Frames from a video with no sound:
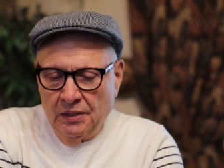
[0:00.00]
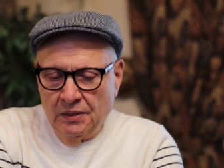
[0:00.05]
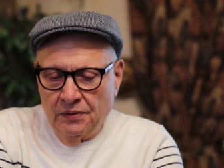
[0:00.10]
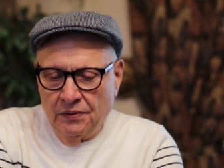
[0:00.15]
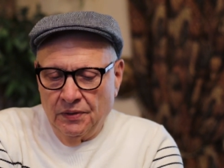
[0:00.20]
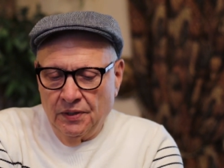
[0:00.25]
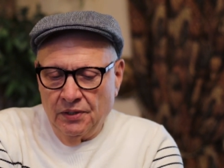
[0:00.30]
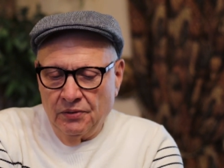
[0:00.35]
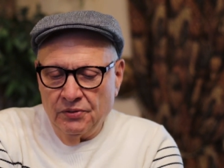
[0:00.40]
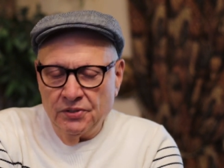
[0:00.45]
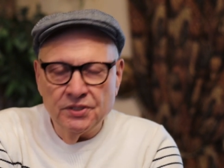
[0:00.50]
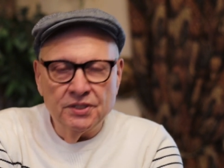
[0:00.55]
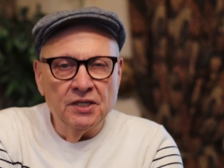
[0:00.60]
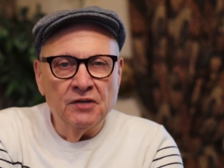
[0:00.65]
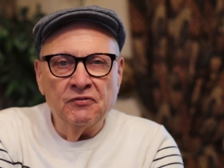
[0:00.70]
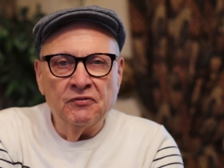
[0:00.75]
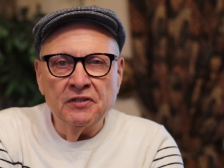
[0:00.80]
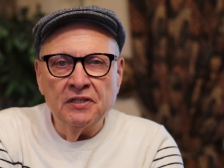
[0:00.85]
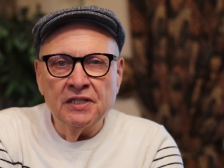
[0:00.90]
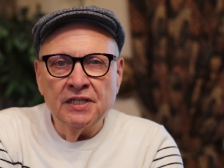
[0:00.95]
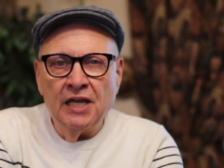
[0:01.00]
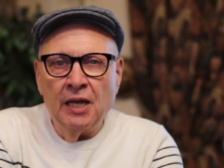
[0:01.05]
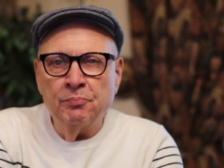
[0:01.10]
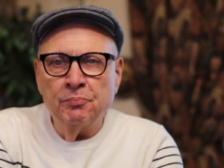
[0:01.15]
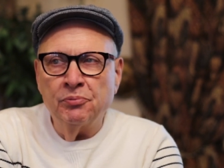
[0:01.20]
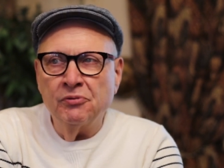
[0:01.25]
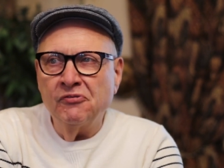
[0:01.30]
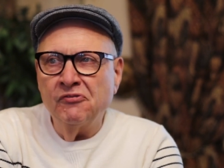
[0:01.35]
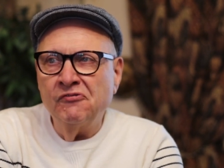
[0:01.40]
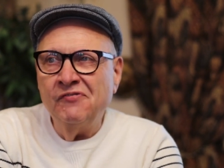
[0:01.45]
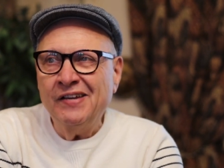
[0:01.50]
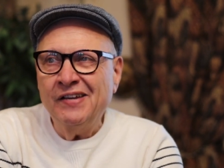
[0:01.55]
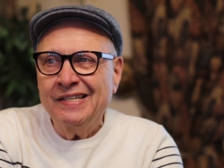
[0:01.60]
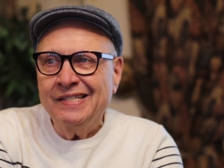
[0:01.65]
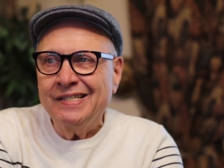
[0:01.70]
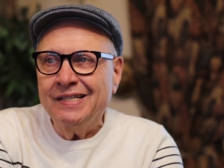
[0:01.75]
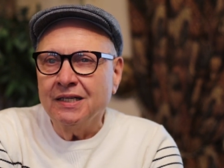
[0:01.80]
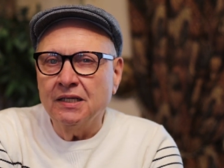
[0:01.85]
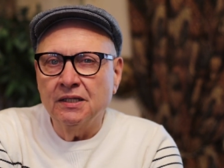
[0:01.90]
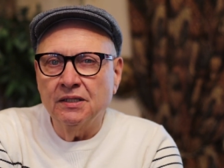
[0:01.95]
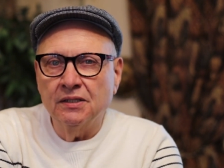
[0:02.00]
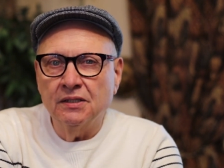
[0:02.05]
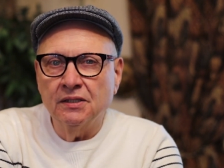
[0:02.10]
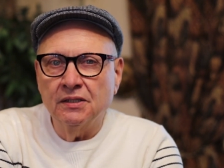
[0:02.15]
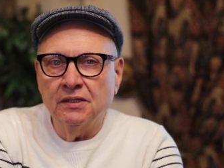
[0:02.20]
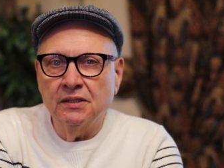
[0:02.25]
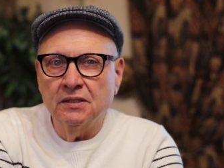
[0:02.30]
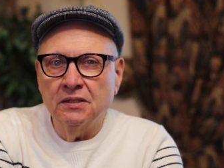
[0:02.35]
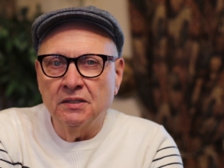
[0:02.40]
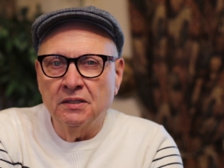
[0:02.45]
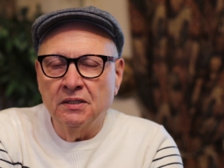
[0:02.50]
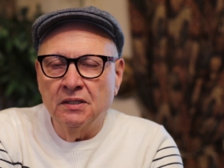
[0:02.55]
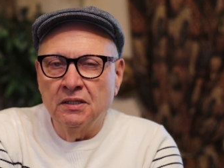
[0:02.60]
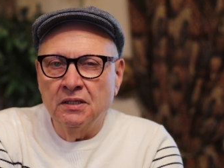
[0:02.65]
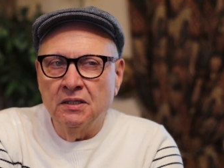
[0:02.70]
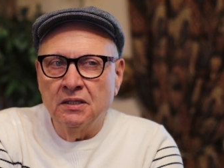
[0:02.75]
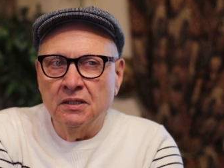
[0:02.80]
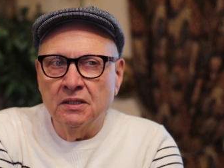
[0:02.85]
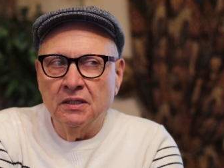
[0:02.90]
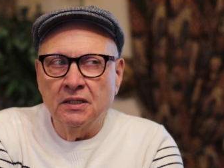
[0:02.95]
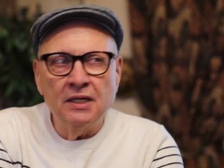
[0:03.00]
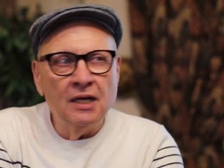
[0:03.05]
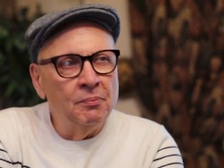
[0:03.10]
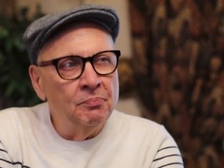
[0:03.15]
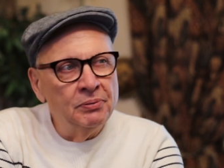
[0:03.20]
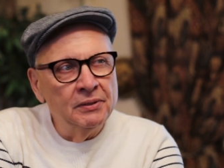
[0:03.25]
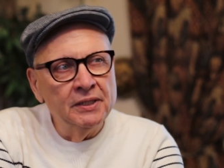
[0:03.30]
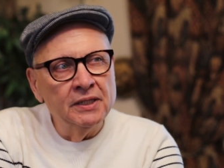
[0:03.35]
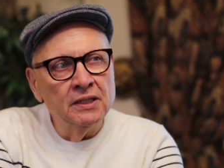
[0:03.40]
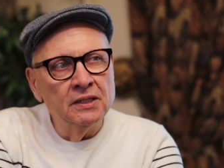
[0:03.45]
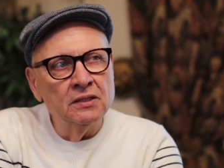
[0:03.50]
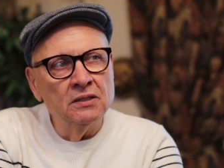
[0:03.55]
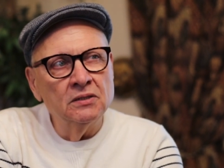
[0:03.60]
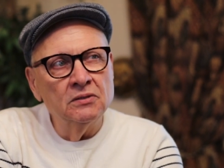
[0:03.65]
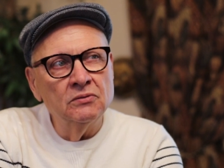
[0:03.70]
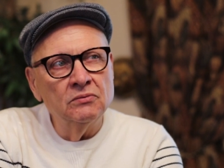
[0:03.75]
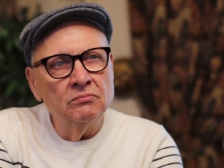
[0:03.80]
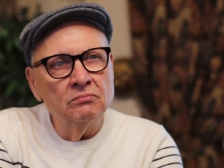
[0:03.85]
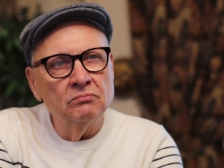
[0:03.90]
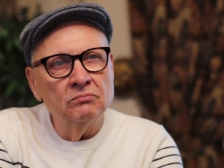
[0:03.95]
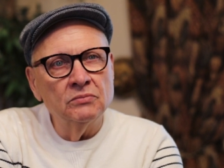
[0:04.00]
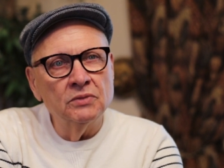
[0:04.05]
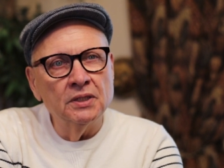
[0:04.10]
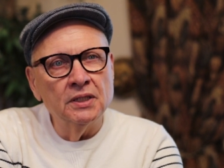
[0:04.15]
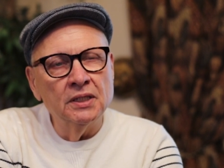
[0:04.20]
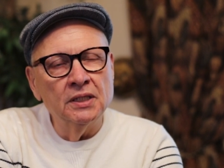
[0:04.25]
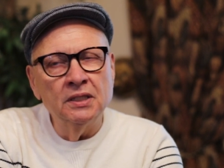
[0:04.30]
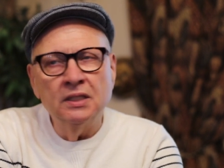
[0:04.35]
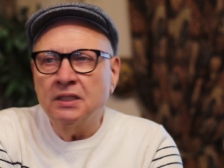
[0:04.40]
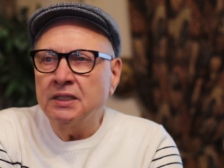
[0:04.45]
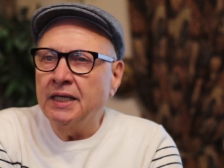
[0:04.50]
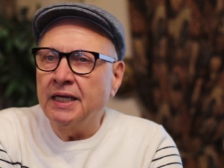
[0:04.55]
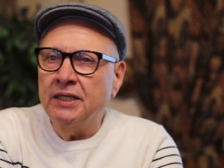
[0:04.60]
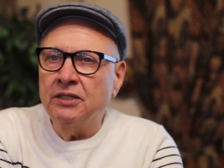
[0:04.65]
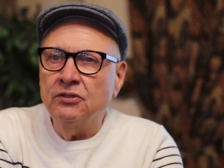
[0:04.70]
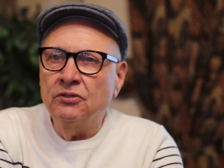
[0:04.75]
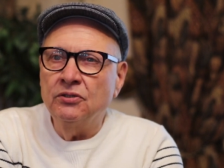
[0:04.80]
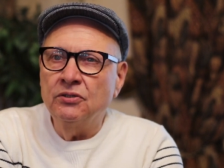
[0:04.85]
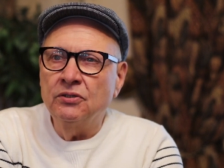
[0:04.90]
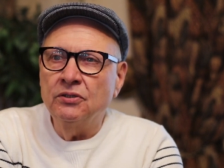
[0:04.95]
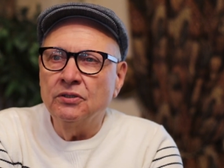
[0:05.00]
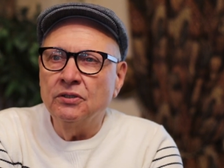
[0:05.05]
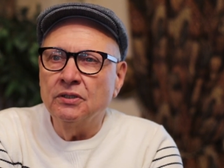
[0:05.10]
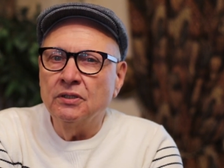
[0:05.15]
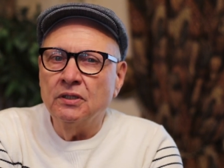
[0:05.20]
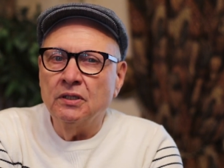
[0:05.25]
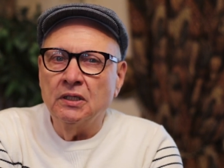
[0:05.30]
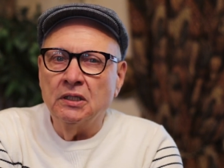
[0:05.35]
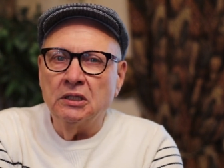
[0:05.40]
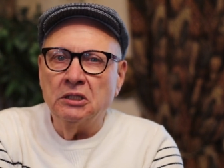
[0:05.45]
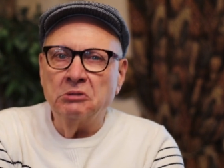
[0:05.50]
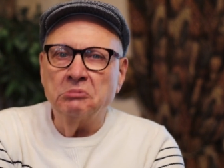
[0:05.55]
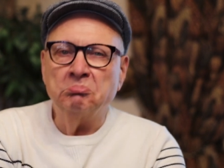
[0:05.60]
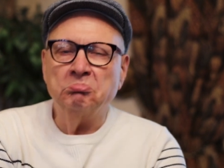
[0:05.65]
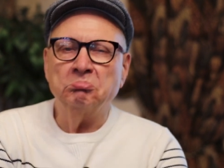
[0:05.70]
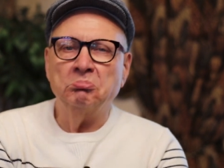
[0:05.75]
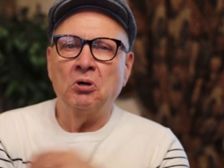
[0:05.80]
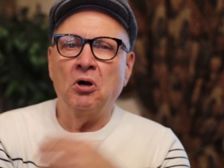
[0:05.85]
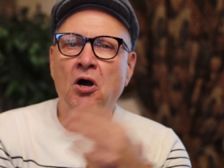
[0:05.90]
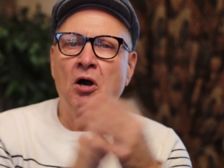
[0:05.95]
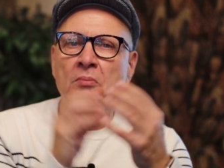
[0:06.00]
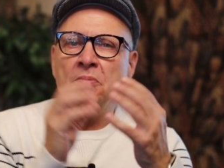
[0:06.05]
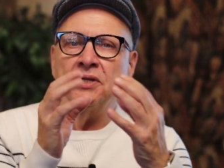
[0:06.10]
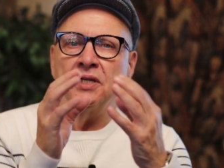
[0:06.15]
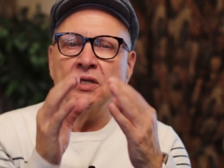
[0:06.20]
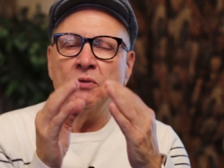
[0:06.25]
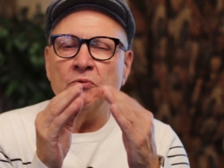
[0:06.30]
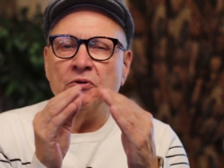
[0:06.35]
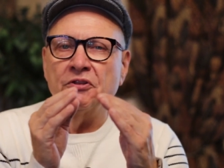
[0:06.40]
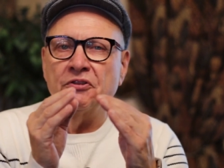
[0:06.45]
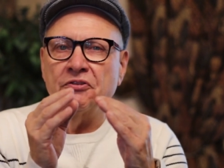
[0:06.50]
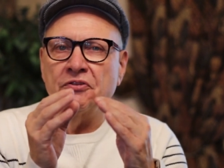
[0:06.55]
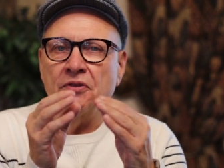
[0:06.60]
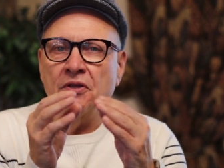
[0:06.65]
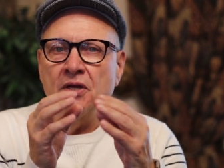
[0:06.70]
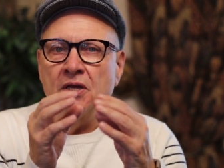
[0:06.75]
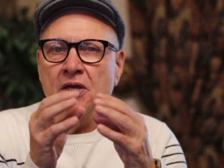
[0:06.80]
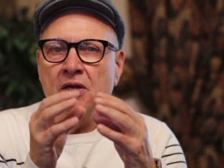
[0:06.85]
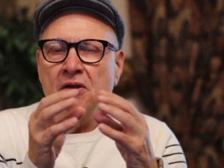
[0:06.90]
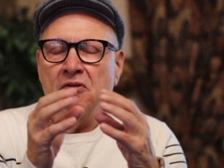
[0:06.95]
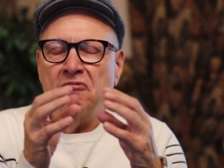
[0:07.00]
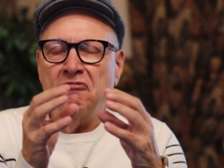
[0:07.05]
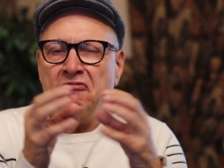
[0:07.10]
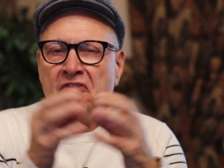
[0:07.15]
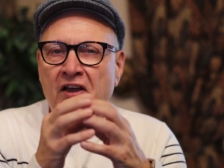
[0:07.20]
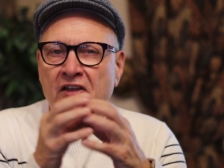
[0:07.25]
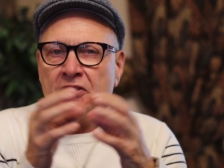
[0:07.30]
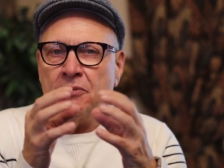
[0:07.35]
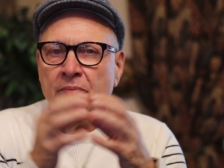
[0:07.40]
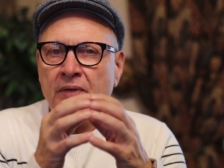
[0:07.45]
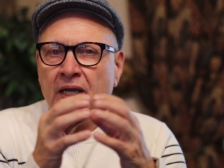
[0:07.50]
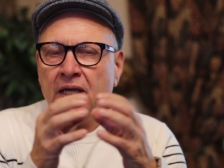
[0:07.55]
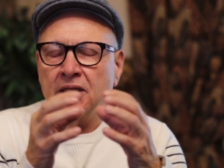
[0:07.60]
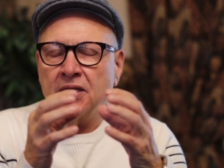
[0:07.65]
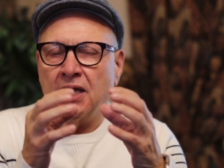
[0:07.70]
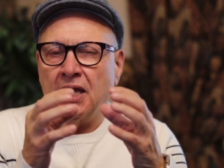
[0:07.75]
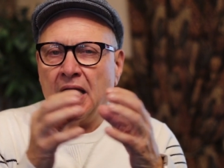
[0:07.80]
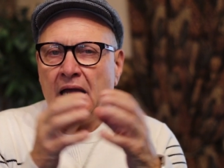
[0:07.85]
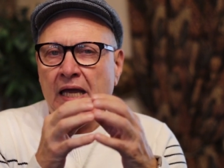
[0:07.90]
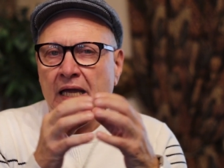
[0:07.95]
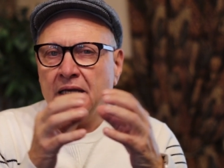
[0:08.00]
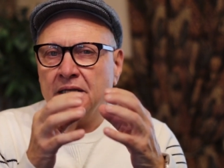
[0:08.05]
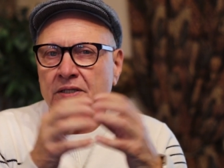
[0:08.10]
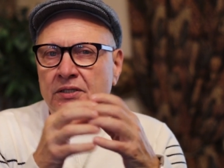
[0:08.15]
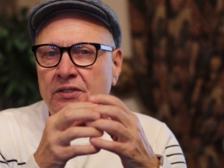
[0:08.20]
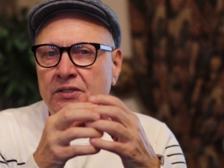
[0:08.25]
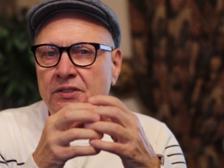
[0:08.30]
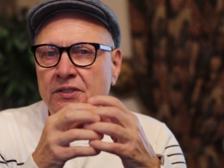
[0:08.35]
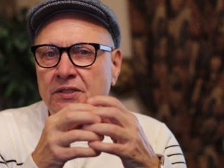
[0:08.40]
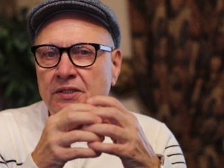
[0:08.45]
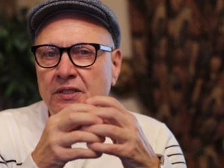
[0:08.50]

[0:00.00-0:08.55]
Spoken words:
There is definitely a prophetic coupling, indicator, harmony with fathoming and